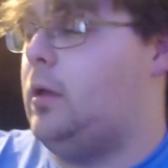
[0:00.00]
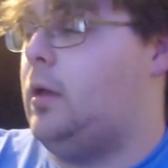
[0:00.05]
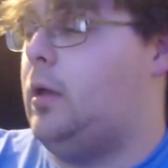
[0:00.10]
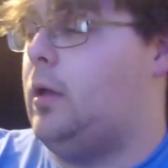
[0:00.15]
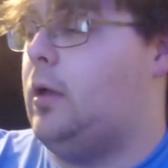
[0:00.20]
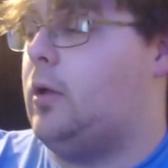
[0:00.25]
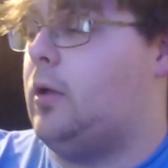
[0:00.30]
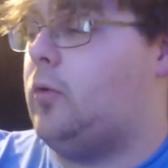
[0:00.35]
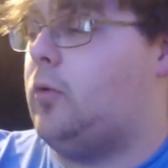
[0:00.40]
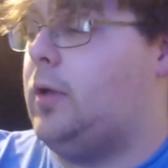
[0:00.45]

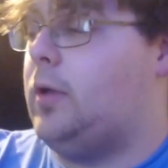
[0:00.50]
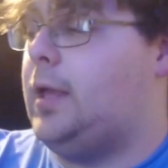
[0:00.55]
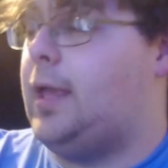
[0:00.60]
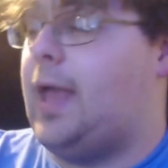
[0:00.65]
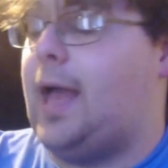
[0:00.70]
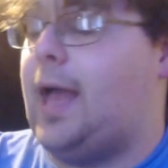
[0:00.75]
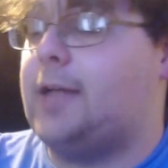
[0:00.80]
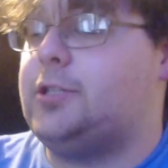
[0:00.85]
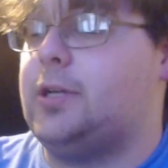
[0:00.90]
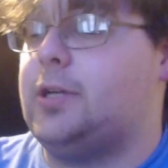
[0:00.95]
Green
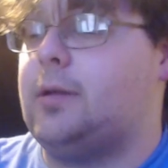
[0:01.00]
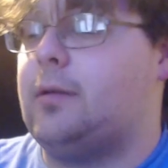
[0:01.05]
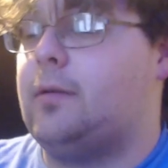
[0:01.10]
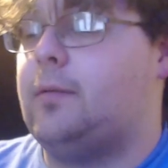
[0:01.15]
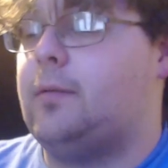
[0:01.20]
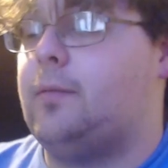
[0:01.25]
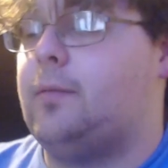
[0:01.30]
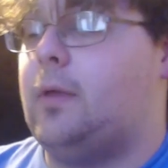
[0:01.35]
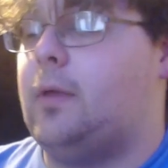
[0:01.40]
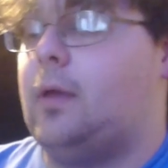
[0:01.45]
Gadget,
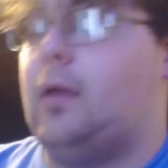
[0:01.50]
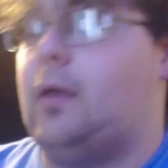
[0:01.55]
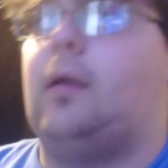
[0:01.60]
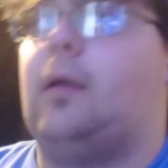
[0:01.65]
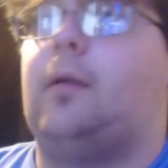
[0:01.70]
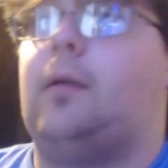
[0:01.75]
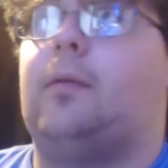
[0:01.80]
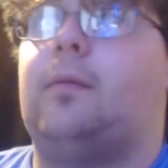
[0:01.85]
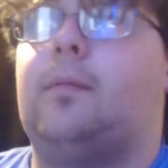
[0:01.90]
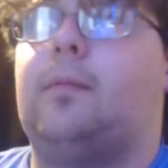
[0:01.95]

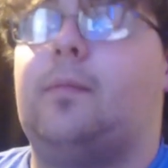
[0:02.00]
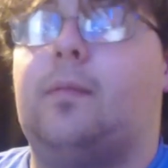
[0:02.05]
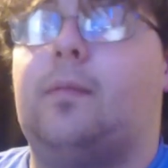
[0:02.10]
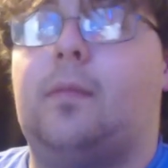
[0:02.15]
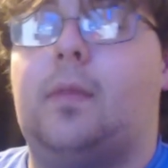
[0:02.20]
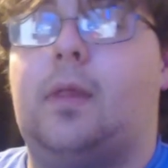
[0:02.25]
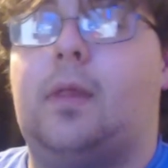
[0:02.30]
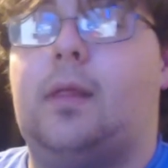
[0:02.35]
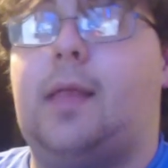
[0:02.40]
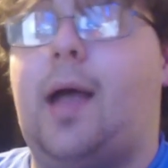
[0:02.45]

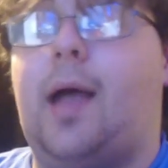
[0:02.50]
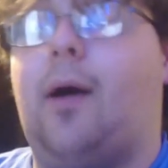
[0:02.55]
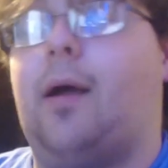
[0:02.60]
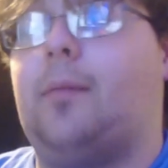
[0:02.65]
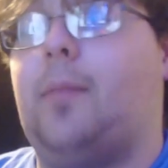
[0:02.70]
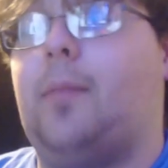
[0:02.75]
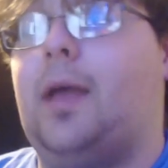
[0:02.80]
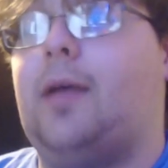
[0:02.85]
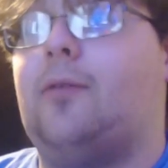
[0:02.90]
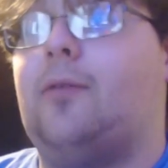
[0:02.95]
now I
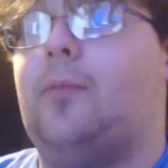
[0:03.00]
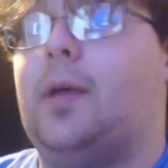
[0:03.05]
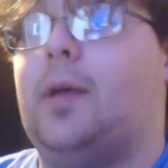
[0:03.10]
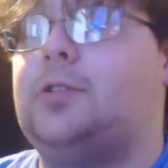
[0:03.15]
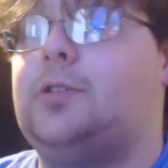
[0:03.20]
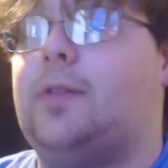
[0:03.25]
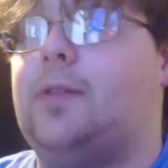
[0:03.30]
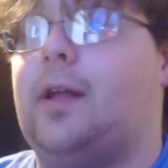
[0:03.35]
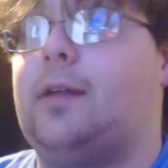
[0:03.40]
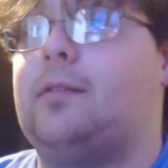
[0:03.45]
may have
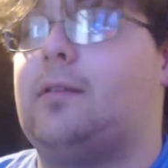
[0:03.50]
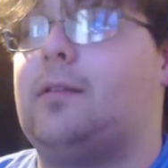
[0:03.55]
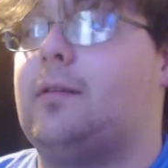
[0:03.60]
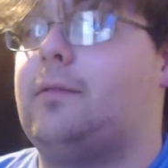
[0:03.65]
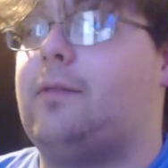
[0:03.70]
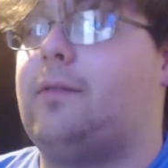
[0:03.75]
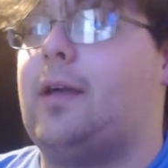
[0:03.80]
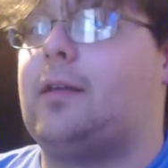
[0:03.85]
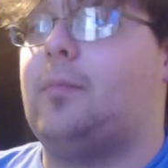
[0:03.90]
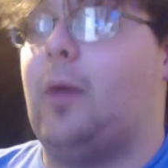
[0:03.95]
mentioned that he's an
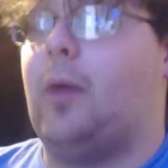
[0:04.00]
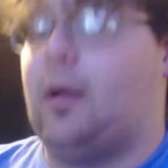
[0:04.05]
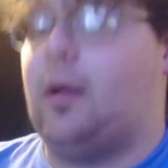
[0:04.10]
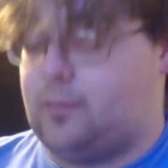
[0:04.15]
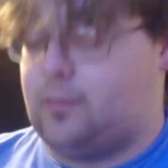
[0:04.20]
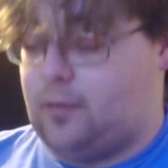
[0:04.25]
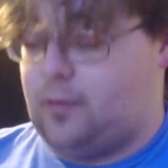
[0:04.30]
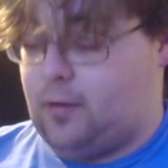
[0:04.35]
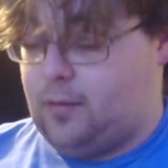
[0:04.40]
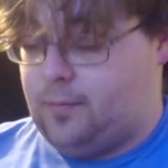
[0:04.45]
effect
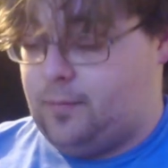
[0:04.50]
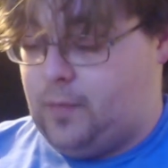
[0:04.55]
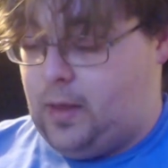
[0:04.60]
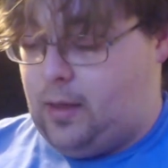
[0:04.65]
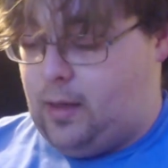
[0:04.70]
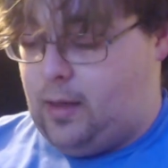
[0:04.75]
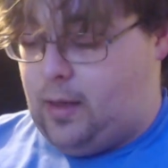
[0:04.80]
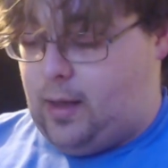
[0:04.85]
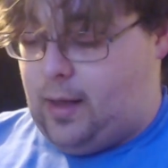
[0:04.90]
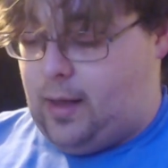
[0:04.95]
monster,
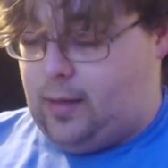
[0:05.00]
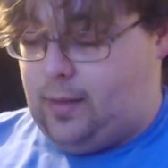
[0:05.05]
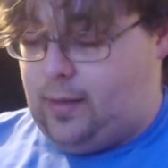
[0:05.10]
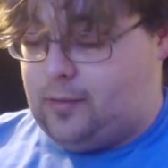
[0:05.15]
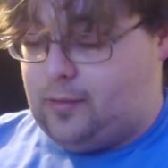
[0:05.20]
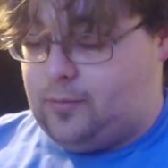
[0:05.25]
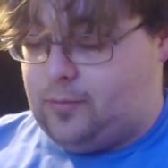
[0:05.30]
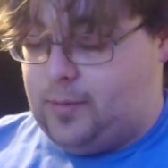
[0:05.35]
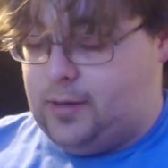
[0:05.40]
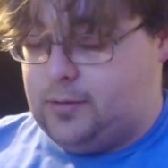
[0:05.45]

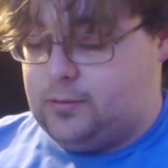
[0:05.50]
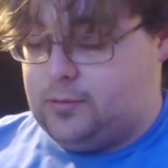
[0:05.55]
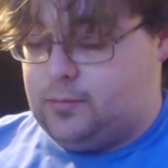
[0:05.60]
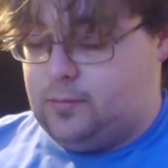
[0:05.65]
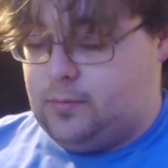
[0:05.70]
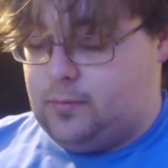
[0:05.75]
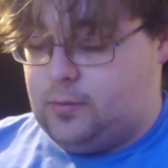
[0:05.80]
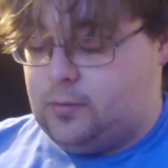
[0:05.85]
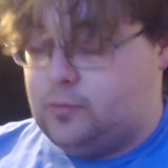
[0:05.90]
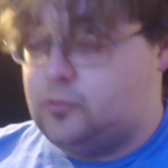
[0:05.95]
allows me to
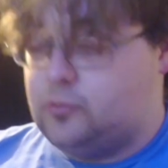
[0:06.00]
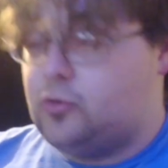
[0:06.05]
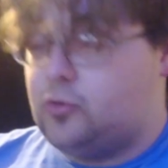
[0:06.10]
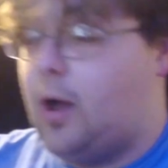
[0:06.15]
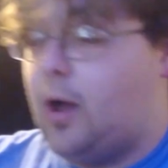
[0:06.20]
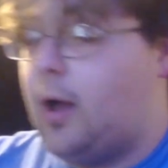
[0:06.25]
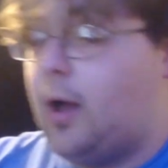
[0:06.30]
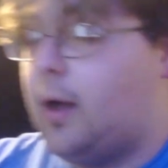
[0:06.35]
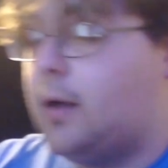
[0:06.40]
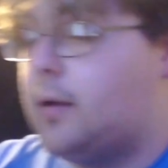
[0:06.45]

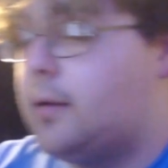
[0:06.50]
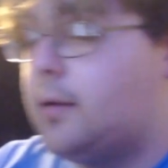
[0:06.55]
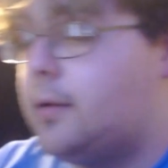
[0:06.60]
draw,